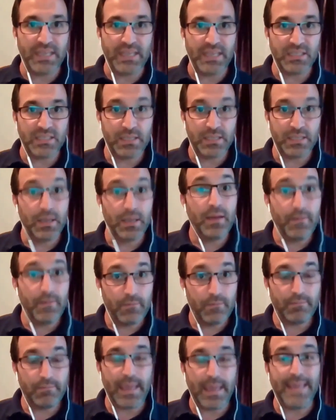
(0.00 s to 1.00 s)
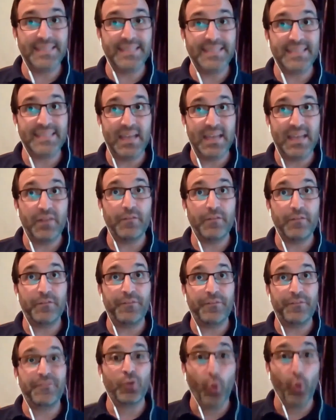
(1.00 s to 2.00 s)
is is
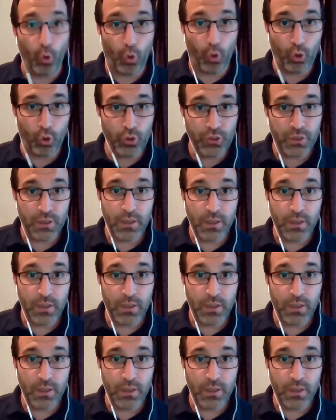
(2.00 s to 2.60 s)
flawed.